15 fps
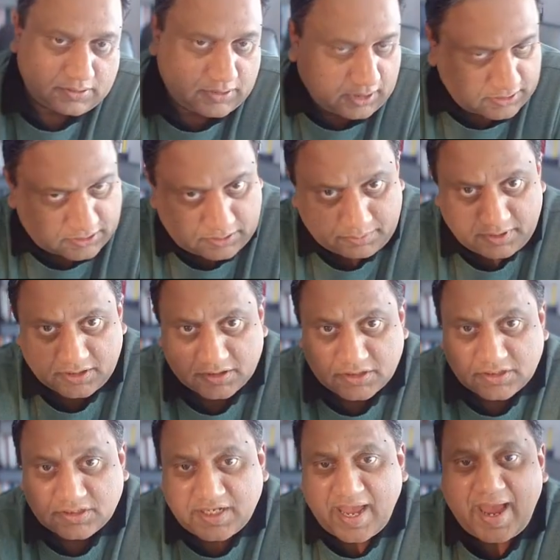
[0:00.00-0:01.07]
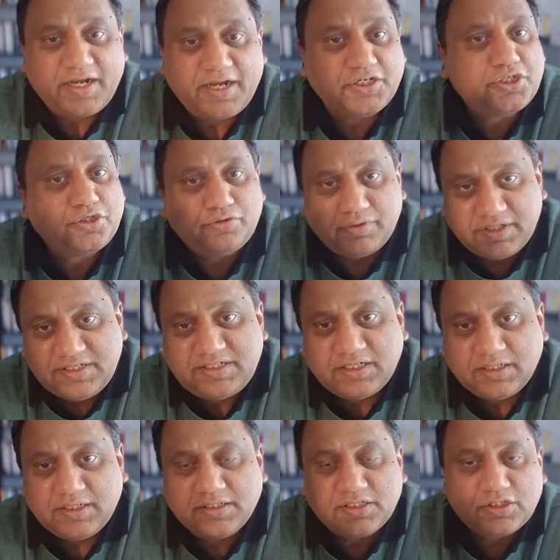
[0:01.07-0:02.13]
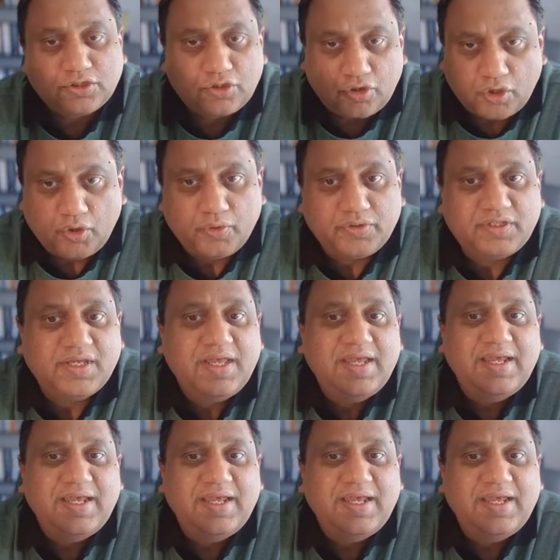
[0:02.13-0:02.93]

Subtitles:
customers, cash, returns, growth,